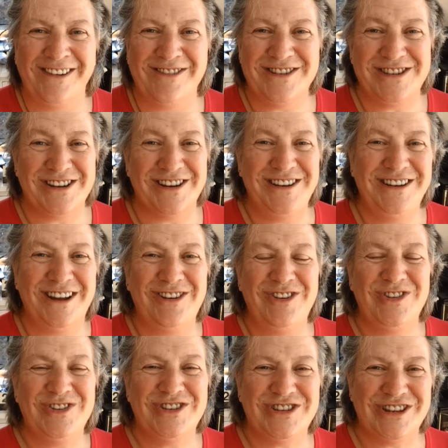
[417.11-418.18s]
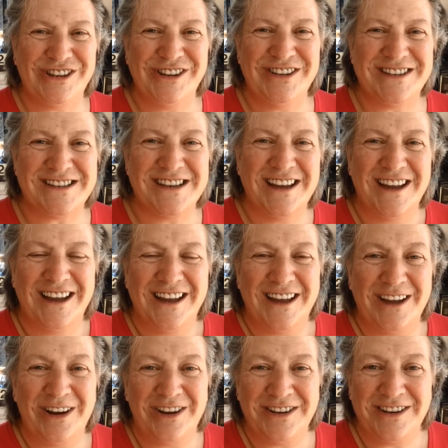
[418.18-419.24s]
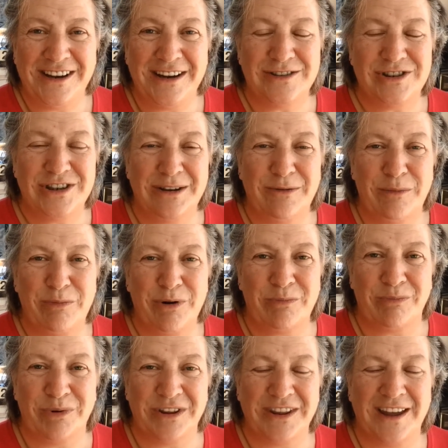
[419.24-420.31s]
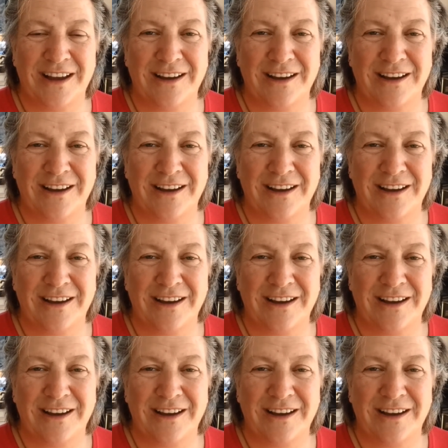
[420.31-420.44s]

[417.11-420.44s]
which I know you shouldn't, I don't actually have a problem with it.